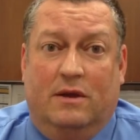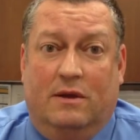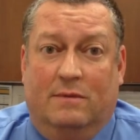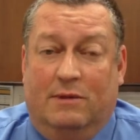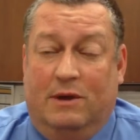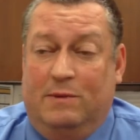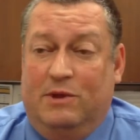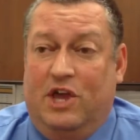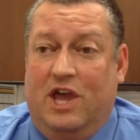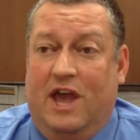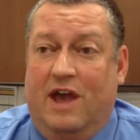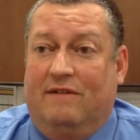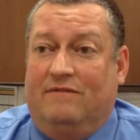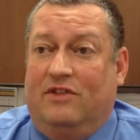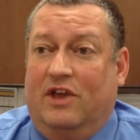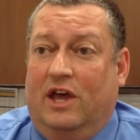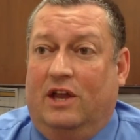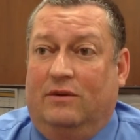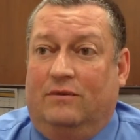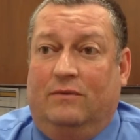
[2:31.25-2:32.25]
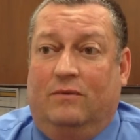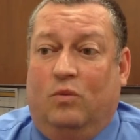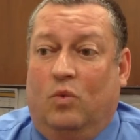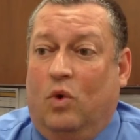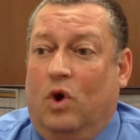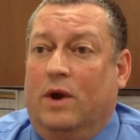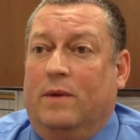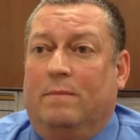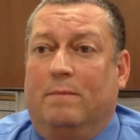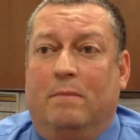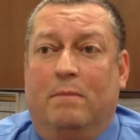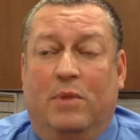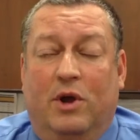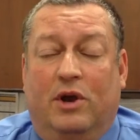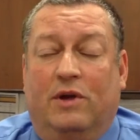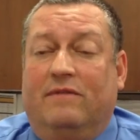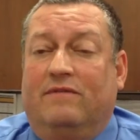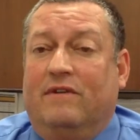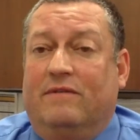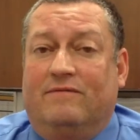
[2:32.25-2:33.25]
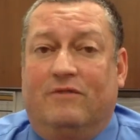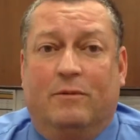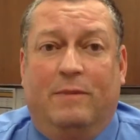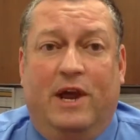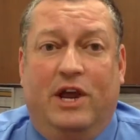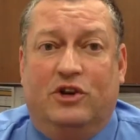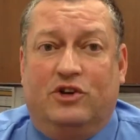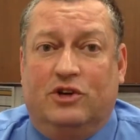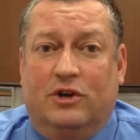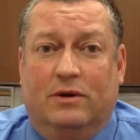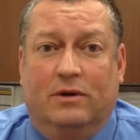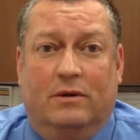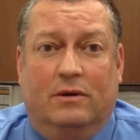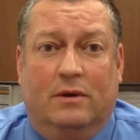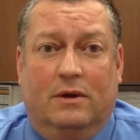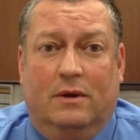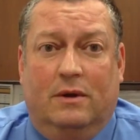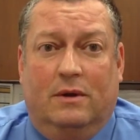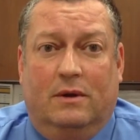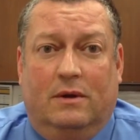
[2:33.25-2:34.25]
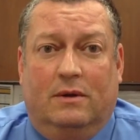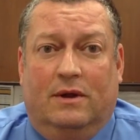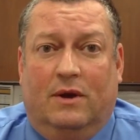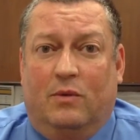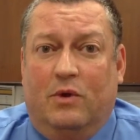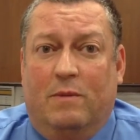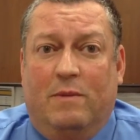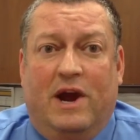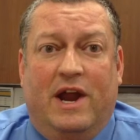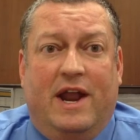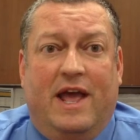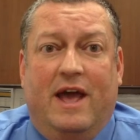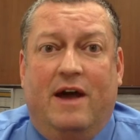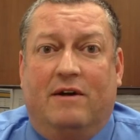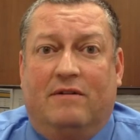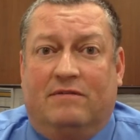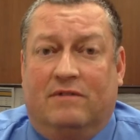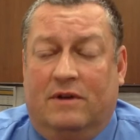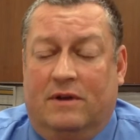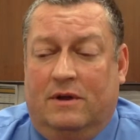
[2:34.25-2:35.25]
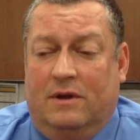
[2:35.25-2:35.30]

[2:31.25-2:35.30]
Maybe they have that one bit of information that we might have.